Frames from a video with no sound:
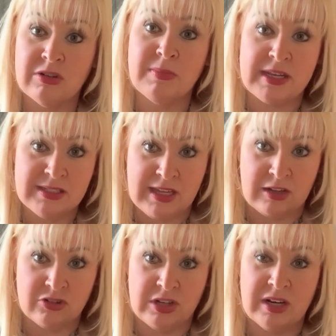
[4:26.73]
by
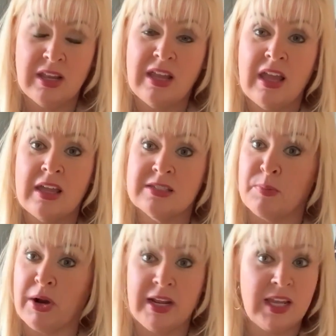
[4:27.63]
section,
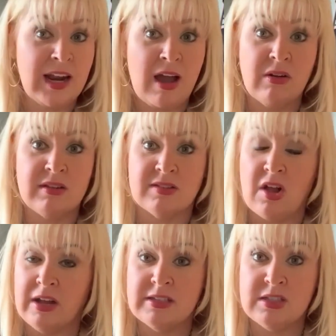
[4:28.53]
spreading it out as
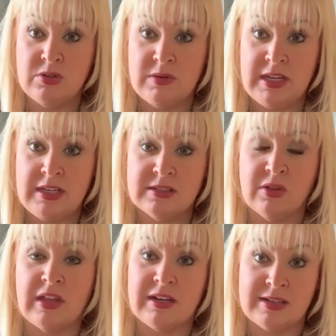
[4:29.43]
long as you need so
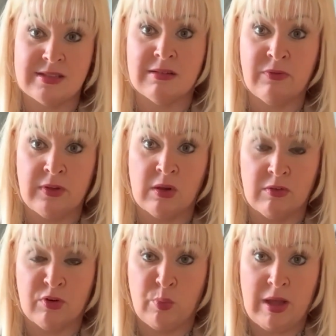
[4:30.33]
that it doesn't feel
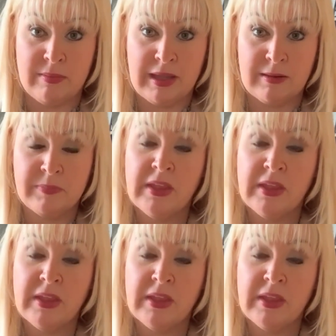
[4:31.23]
overwhelming.